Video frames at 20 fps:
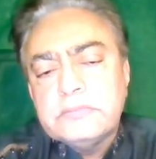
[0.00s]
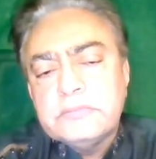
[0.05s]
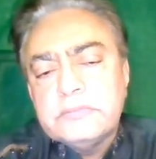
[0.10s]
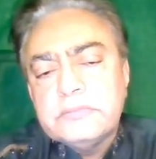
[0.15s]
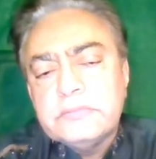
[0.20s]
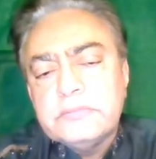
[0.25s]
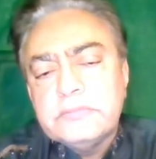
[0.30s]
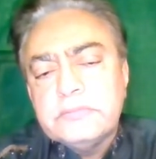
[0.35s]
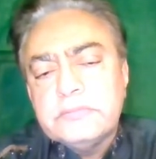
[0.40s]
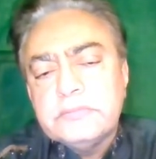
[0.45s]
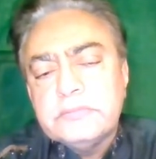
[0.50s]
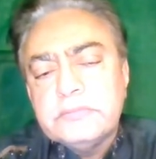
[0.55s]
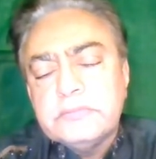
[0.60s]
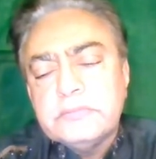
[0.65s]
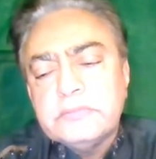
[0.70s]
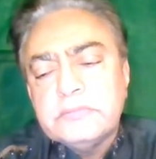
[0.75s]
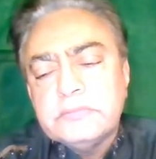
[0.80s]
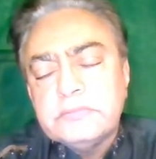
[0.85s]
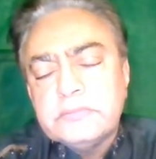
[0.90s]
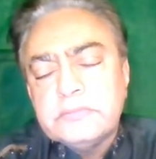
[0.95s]

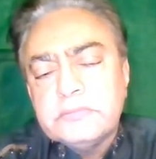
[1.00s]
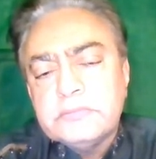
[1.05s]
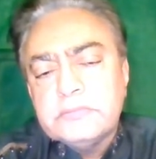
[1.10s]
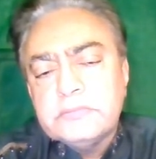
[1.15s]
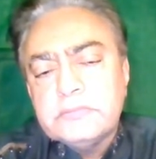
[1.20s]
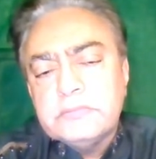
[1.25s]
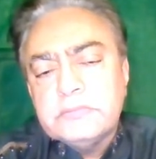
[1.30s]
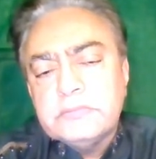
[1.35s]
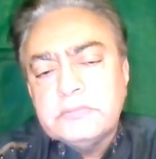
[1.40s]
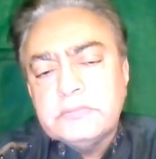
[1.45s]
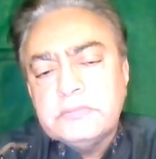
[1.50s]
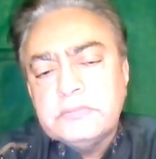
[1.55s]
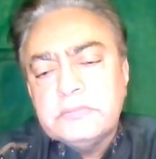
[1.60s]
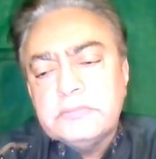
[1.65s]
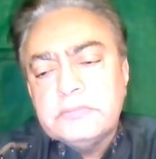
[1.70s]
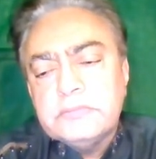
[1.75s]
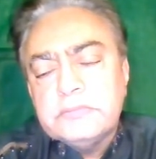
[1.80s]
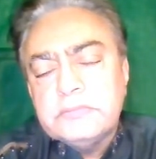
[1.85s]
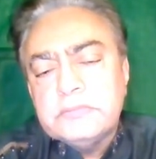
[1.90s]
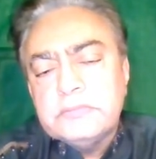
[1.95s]

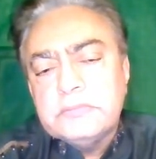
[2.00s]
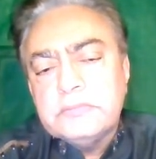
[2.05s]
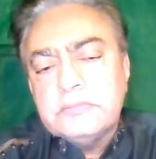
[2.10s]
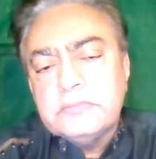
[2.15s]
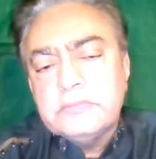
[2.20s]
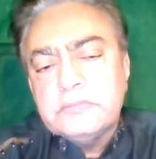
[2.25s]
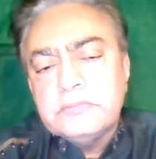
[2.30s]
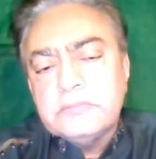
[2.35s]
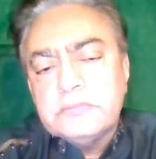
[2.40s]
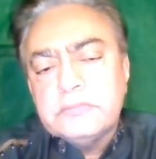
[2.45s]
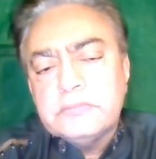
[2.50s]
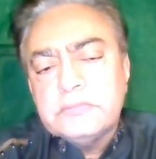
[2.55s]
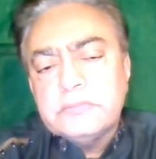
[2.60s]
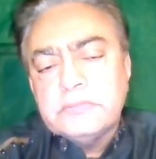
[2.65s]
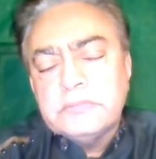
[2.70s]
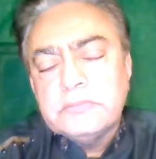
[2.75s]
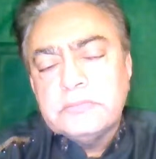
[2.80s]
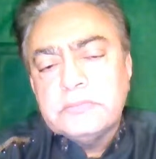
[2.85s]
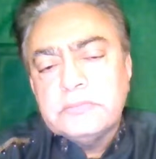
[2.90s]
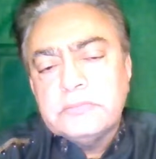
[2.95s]

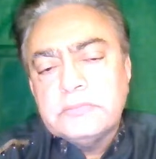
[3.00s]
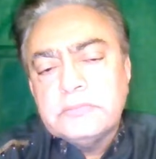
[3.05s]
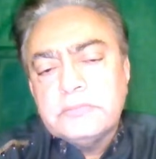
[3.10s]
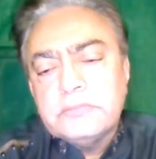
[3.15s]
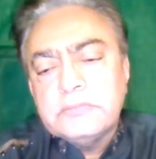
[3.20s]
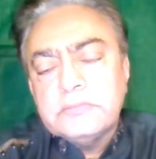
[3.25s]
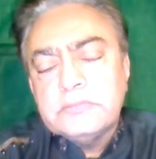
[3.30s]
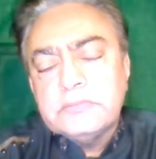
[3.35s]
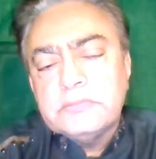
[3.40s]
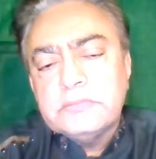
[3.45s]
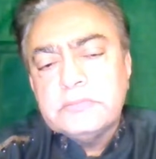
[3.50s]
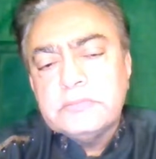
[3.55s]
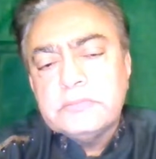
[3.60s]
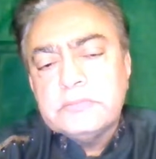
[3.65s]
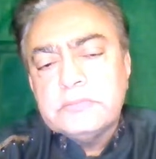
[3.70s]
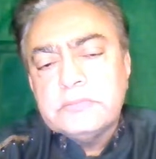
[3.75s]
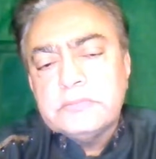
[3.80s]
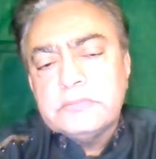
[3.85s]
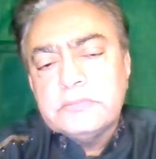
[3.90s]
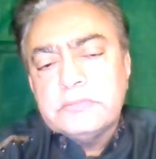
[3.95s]

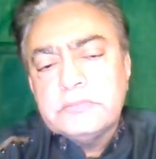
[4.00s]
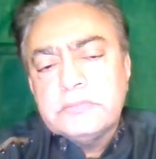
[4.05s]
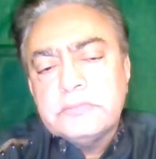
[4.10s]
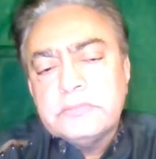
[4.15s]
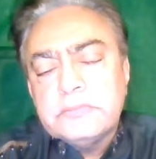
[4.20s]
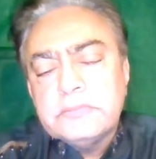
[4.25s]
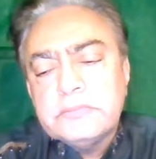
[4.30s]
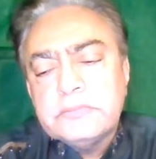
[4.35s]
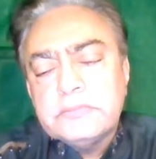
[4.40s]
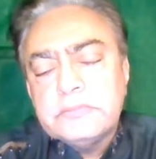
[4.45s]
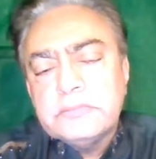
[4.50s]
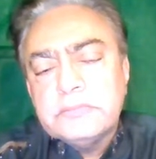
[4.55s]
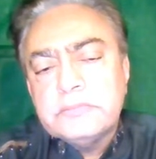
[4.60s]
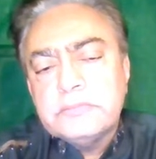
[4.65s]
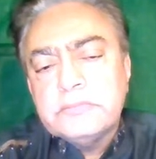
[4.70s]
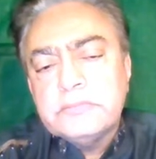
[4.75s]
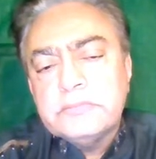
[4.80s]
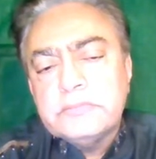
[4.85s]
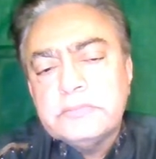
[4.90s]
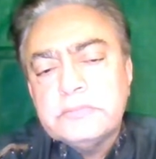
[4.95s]

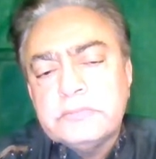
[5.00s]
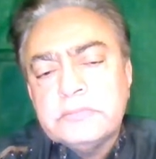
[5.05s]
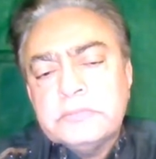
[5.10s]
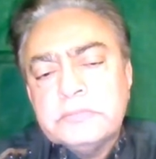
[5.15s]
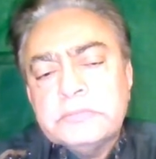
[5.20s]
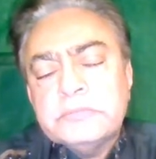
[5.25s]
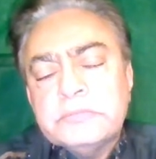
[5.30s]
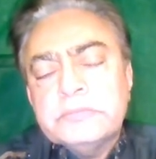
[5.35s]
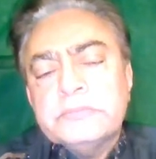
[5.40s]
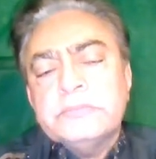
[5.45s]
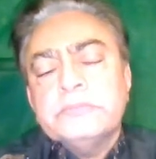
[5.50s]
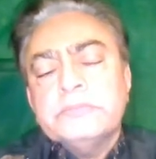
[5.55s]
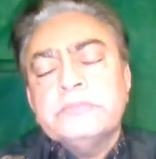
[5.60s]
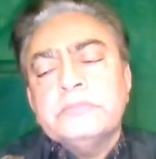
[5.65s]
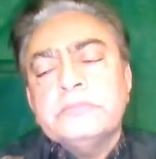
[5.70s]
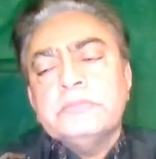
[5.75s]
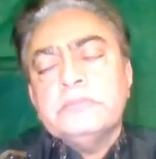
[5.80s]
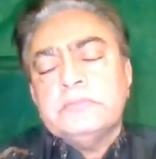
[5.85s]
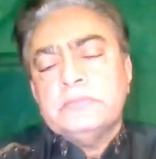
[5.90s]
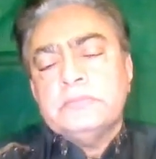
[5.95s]

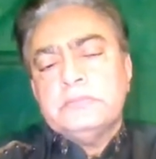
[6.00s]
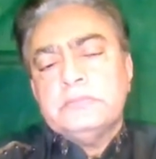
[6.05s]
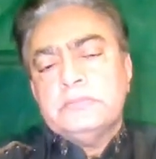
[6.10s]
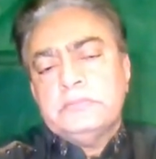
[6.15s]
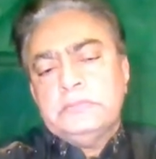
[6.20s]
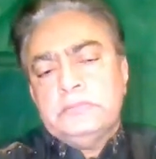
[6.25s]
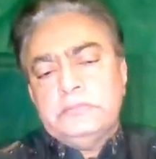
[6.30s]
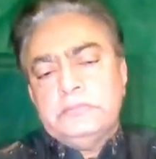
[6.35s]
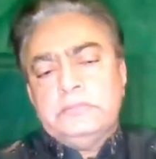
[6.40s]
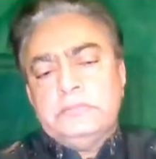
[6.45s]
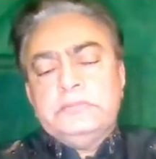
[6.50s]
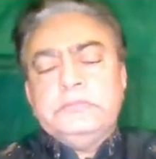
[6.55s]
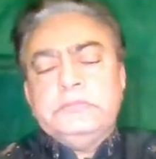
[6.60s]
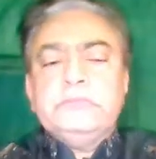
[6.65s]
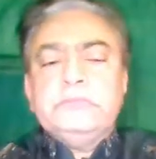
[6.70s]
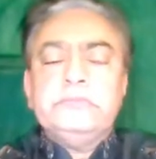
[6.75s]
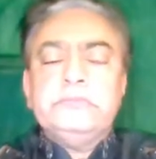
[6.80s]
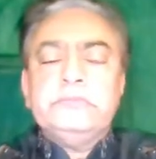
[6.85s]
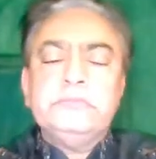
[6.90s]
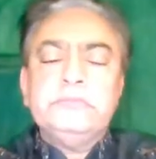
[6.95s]

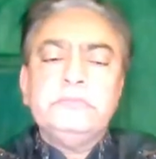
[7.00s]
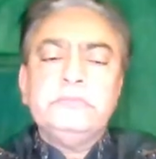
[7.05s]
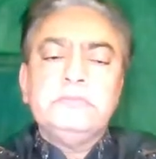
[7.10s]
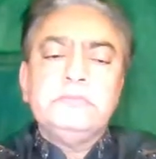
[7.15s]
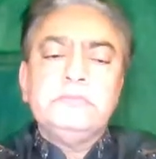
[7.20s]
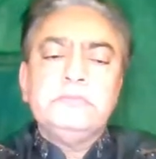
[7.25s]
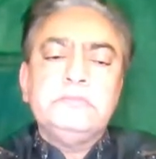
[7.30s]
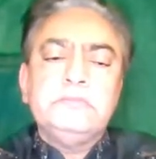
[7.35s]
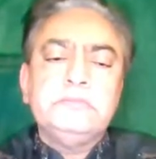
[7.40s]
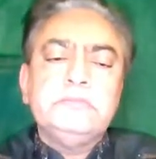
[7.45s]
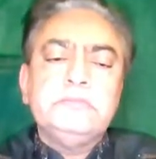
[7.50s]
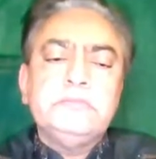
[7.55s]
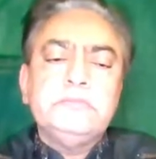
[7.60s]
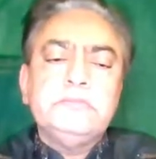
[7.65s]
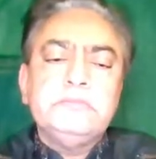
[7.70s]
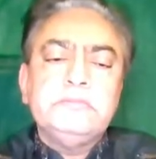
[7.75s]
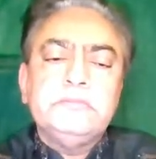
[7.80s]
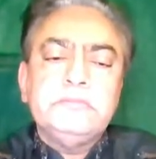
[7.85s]
This person isn't speaking.